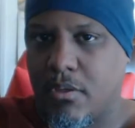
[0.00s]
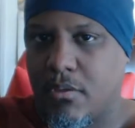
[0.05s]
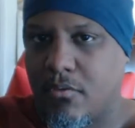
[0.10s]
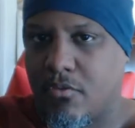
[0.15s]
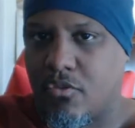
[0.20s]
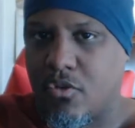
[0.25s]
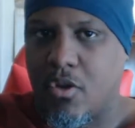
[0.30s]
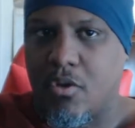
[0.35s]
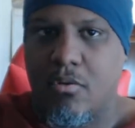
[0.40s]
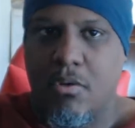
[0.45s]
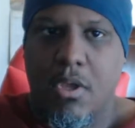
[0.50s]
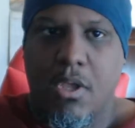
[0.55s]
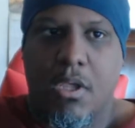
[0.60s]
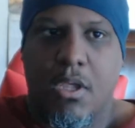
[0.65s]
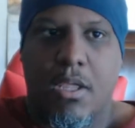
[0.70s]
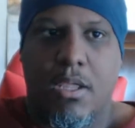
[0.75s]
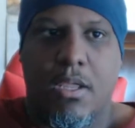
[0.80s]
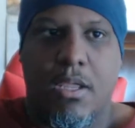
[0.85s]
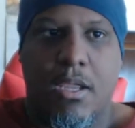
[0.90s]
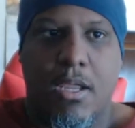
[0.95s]
So
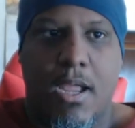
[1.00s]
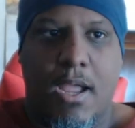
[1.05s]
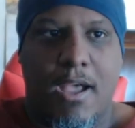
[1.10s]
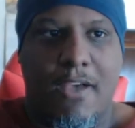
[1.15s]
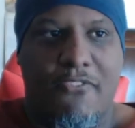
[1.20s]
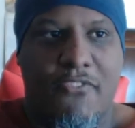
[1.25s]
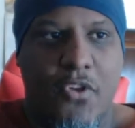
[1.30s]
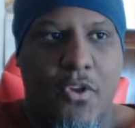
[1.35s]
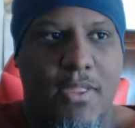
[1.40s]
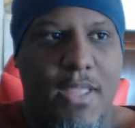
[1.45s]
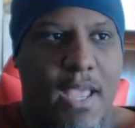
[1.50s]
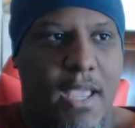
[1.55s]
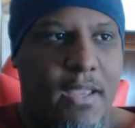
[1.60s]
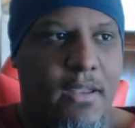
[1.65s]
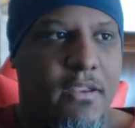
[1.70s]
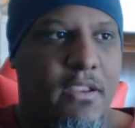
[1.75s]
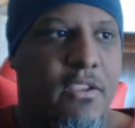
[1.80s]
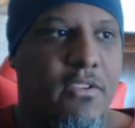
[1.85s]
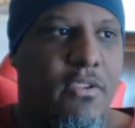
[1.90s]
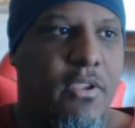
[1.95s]
I feel
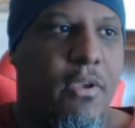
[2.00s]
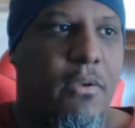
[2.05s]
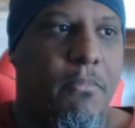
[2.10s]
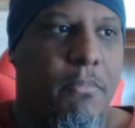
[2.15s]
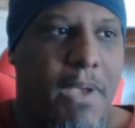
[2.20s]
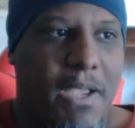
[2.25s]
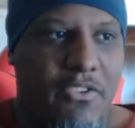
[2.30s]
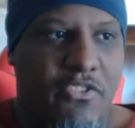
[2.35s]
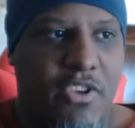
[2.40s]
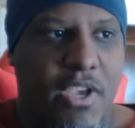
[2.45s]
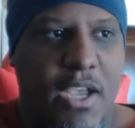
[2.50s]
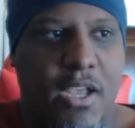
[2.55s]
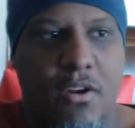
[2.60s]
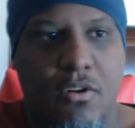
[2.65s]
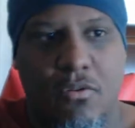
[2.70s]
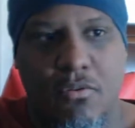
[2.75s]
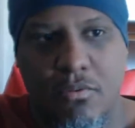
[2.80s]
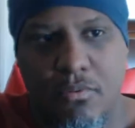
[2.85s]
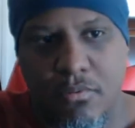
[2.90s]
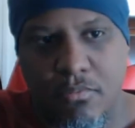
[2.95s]
that on my
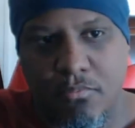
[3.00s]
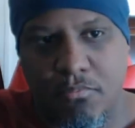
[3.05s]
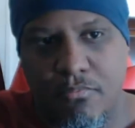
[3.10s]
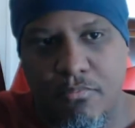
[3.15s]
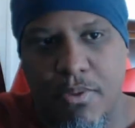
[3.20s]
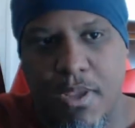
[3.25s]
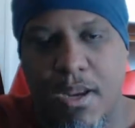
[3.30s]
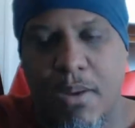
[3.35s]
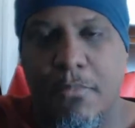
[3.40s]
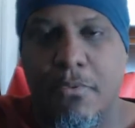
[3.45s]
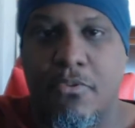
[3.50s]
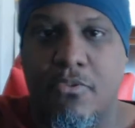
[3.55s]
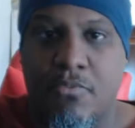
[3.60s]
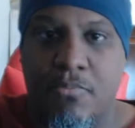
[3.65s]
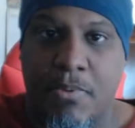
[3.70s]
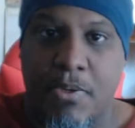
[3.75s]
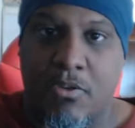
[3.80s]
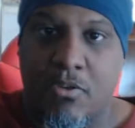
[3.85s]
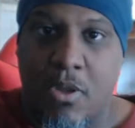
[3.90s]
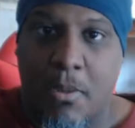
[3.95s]
channel, being able to
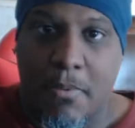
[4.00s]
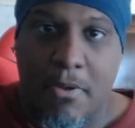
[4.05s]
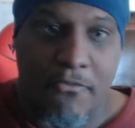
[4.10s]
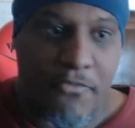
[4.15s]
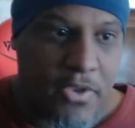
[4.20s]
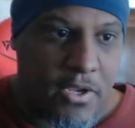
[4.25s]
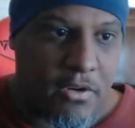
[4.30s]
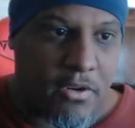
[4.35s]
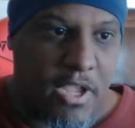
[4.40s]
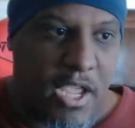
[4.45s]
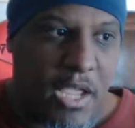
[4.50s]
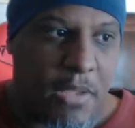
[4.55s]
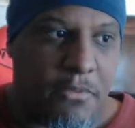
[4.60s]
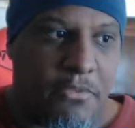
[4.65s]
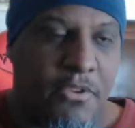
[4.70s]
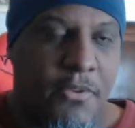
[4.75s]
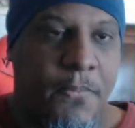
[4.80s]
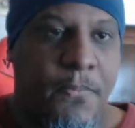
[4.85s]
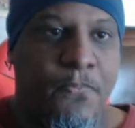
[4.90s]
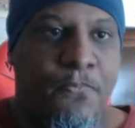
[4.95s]
speak about video
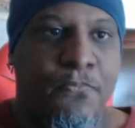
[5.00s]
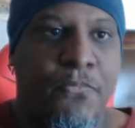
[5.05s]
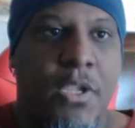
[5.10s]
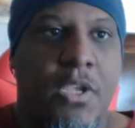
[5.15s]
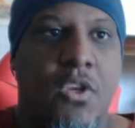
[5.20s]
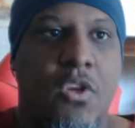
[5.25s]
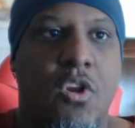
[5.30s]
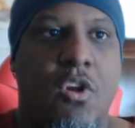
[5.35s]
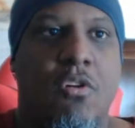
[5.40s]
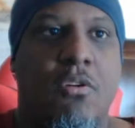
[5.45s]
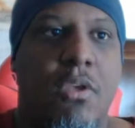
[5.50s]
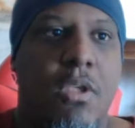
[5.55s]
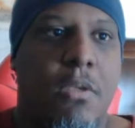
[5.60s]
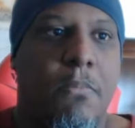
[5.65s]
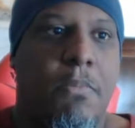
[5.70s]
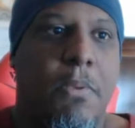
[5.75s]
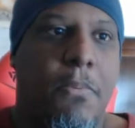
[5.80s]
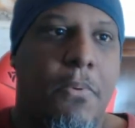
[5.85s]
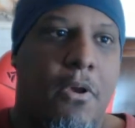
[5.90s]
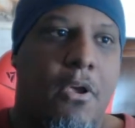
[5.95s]
games,
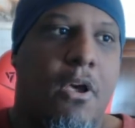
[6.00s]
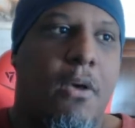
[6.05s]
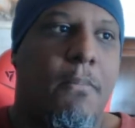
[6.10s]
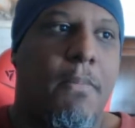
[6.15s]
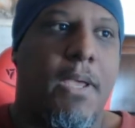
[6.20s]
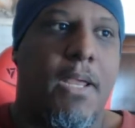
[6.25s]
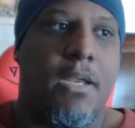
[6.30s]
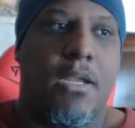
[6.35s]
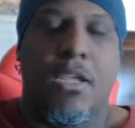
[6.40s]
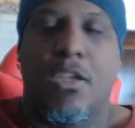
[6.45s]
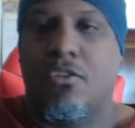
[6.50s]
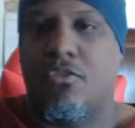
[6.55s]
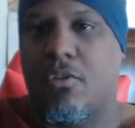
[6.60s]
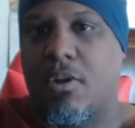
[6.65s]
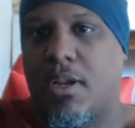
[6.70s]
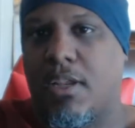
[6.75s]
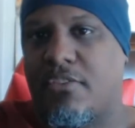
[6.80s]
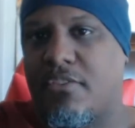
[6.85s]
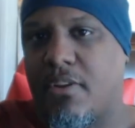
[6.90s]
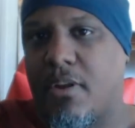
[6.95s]
people come in to
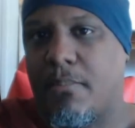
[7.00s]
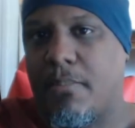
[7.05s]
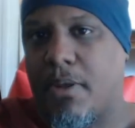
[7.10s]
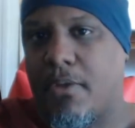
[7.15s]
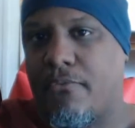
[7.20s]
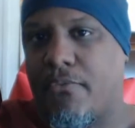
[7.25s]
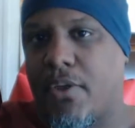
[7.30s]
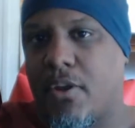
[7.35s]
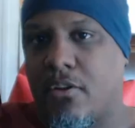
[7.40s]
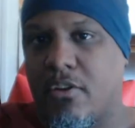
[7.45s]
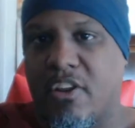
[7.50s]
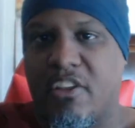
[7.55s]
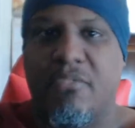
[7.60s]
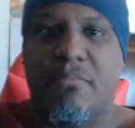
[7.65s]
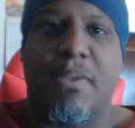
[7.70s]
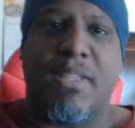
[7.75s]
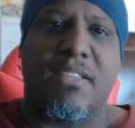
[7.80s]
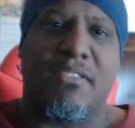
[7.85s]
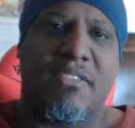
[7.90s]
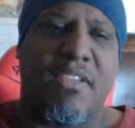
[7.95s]
listen about video games,
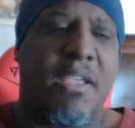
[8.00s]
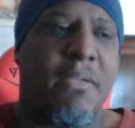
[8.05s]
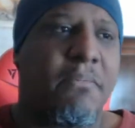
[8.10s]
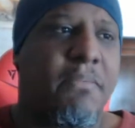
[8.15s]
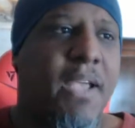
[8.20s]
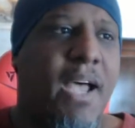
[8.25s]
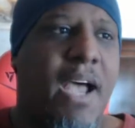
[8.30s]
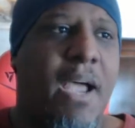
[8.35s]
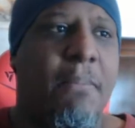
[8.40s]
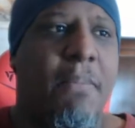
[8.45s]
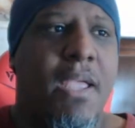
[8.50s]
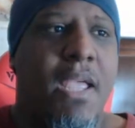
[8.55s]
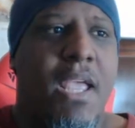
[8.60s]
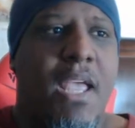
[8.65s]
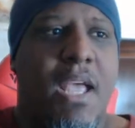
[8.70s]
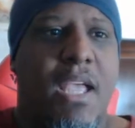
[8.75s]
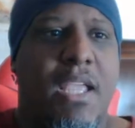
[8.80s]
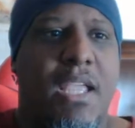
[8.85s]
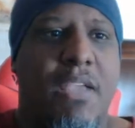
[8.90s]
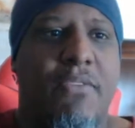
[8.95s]
but at the same time,
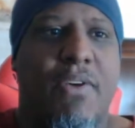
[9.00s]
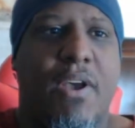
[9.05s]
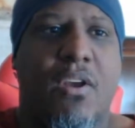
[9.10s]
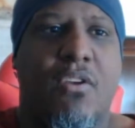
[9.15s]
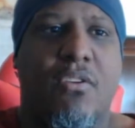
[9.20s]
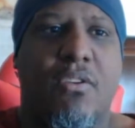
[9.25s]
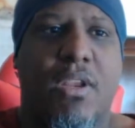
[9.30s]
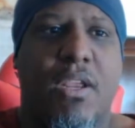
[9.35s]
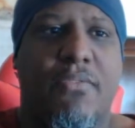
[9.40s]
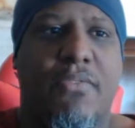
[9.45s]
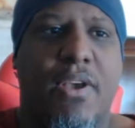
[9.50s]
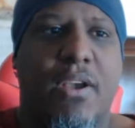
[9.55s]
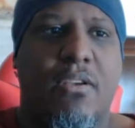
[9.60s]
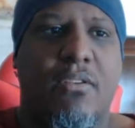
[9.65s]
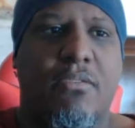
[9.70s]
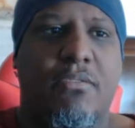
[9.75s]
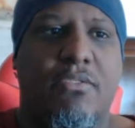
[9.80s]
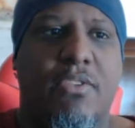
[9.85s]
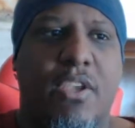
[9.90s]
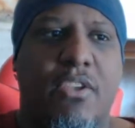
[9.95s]
if I
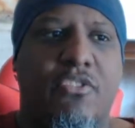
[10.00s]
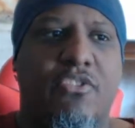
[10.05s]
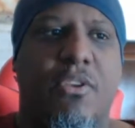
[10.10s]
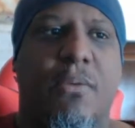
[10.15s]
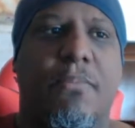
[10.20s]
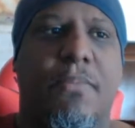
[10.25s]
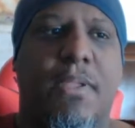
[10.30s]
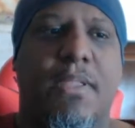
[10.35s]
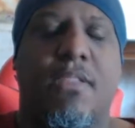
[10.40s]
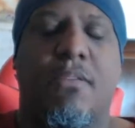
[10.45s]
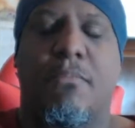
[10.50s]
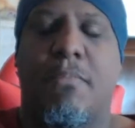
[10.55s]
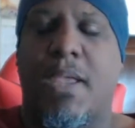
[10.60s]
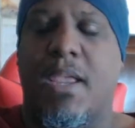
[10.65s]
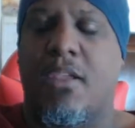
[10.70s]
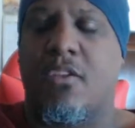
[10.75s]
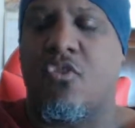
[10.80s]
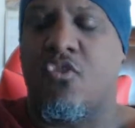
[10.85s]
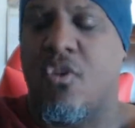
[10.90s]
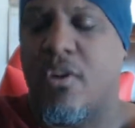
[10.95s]
could say something to
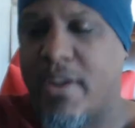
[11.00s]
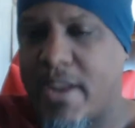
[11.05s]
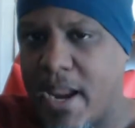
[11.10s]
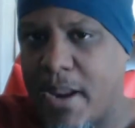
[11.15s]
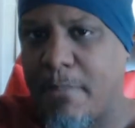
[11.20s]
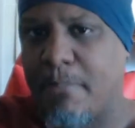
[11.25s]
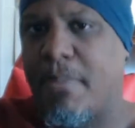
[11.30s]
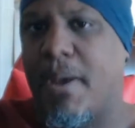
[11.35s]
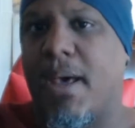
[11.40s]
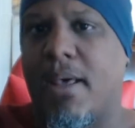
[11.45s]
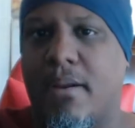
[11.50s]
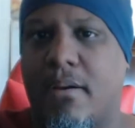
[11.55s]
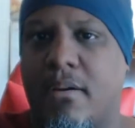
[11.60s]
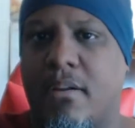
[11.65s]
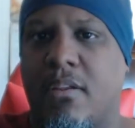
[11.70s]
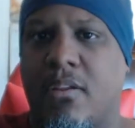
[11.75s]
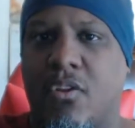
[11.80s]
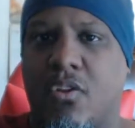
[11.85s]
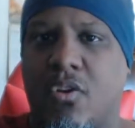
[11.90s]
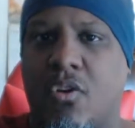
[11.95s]
make your day better,